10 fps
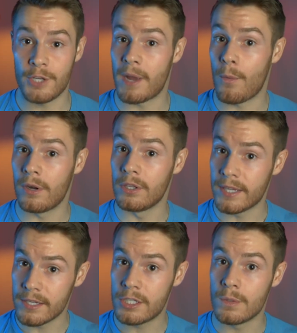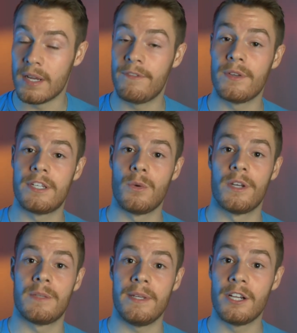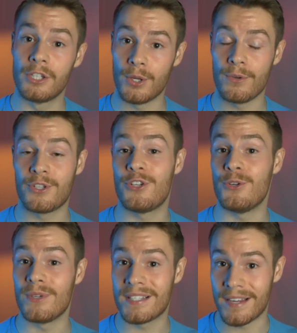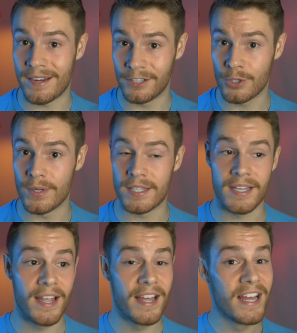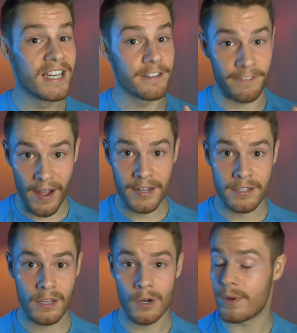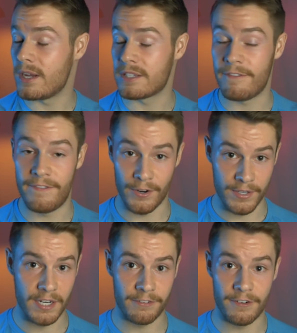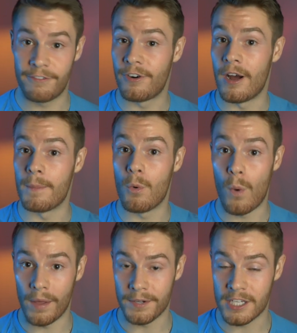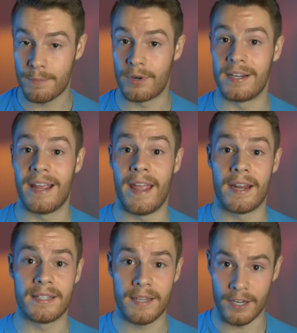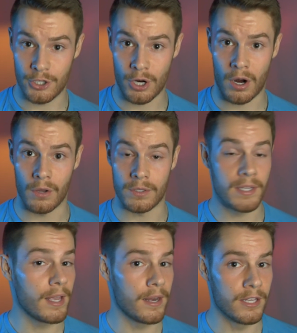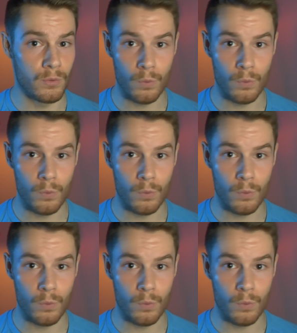you might want to look into if you still want to be close to St. Louis. Defiance though is very different from Weldon Spring and St. Charles. It is